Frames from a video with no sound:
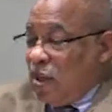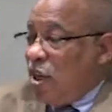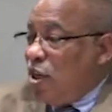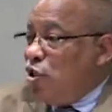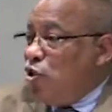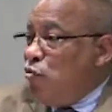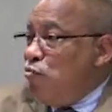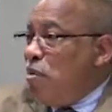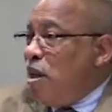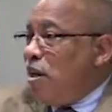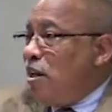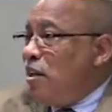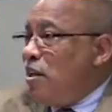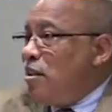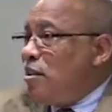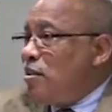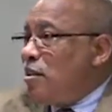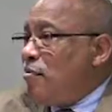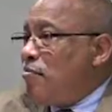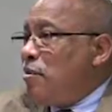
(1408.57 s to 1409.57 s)
Because you're
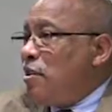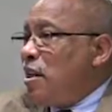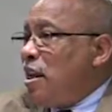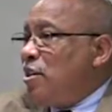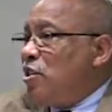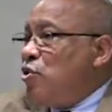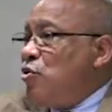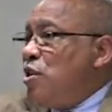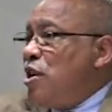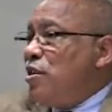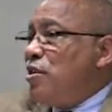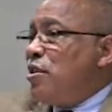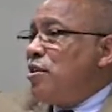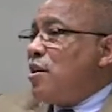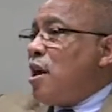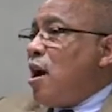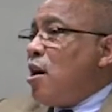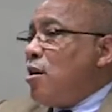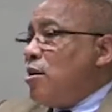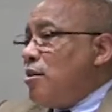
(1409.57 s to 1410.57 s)
meddling in something that you didn't
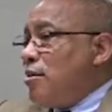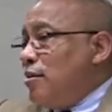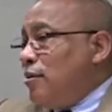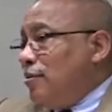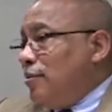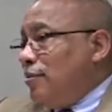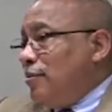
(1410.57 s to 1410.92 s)
start.